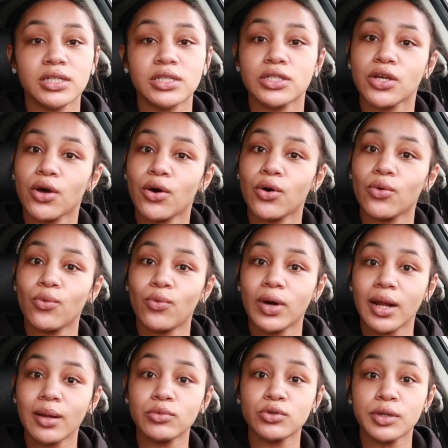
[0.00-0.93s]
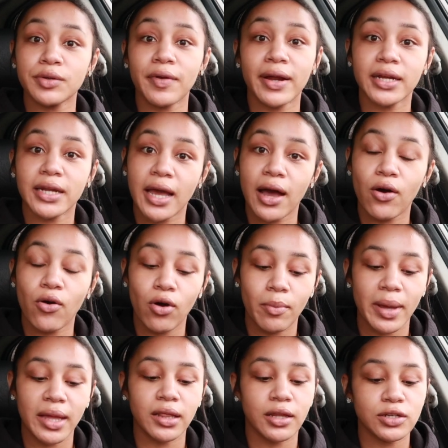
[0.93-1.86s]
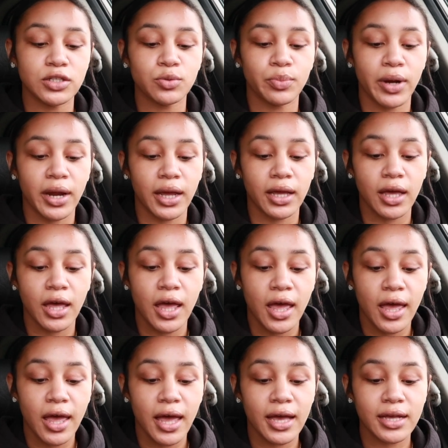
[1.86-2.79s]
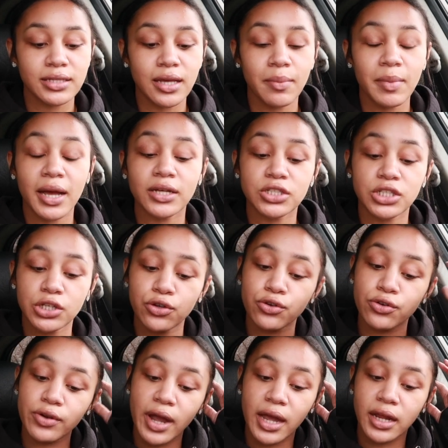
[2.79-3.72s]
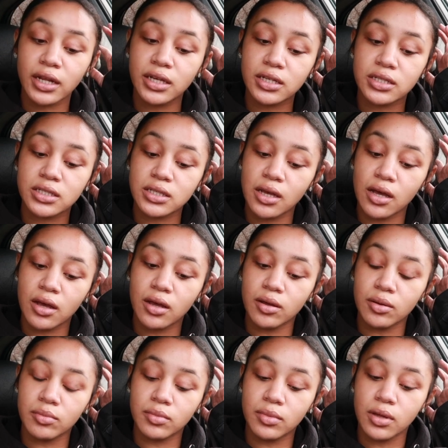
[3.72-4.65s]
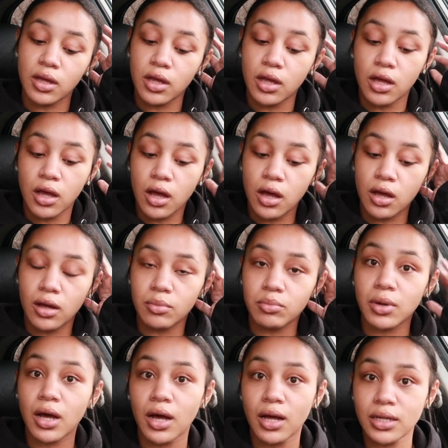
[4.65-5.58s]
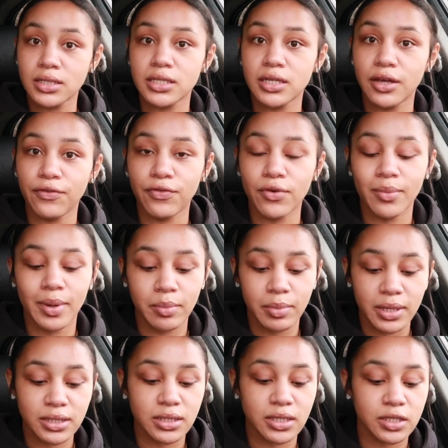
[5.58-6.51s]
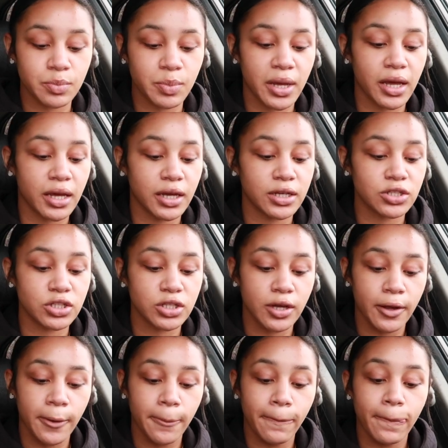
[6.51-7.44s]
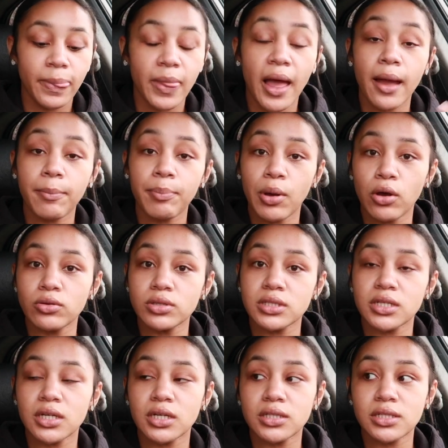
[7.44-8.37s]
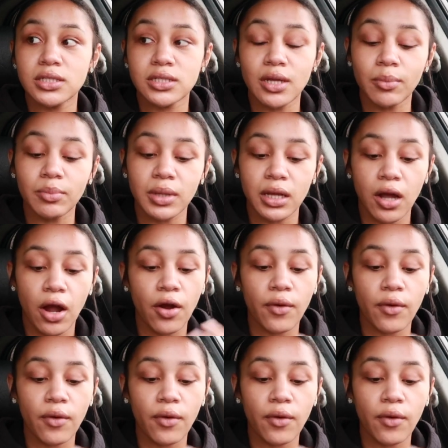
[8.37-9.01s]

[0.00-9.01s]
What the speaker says: So what I'm doing right now on my lunch break is I'm actually creating some content for my business page. I posted something